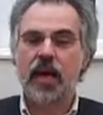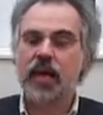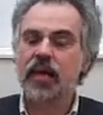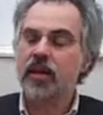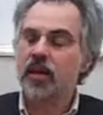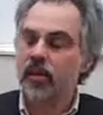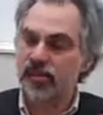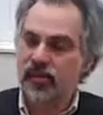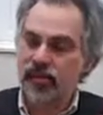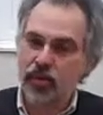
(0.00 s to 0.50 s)
and
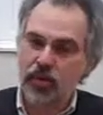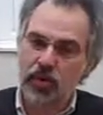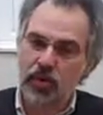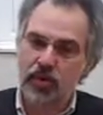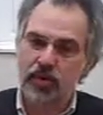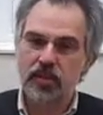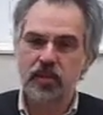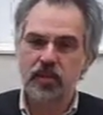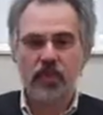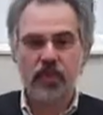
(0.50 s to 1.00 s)
of
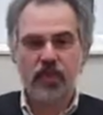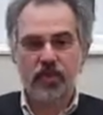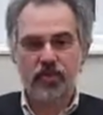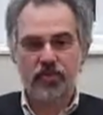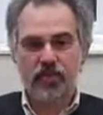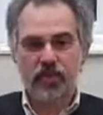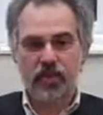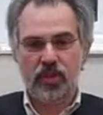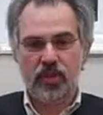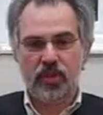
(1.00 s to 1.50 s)
course
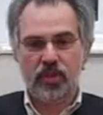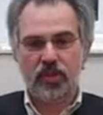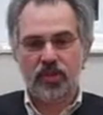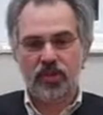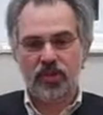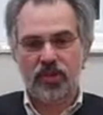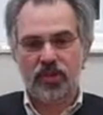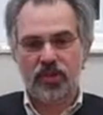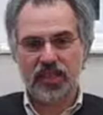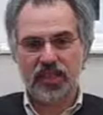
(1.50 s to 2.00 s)
with the
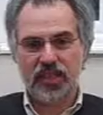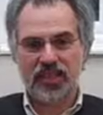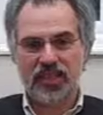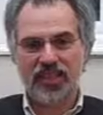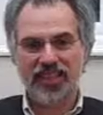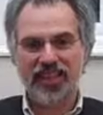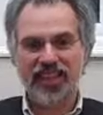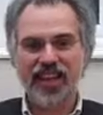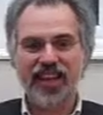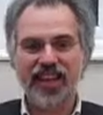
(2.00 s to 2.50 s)

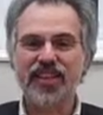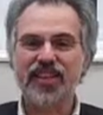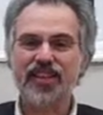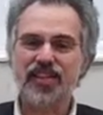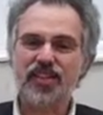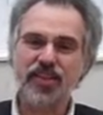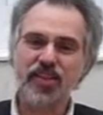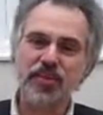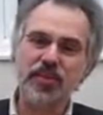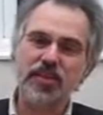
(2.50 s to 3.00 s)
associated
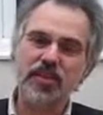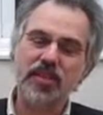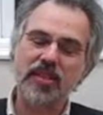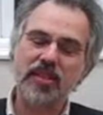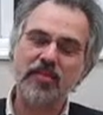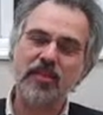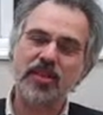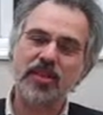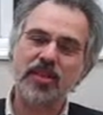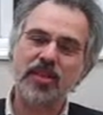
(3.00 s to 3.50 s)

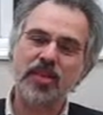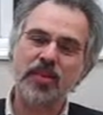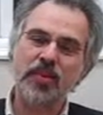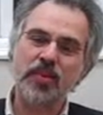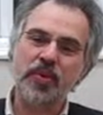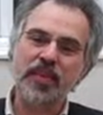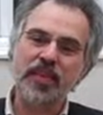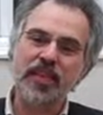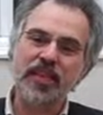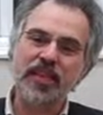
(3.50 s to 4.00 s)
excuses which go
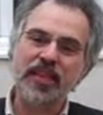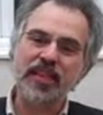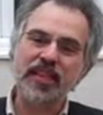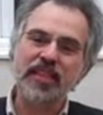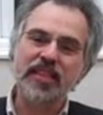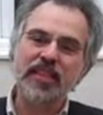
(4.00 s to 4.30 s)
with it.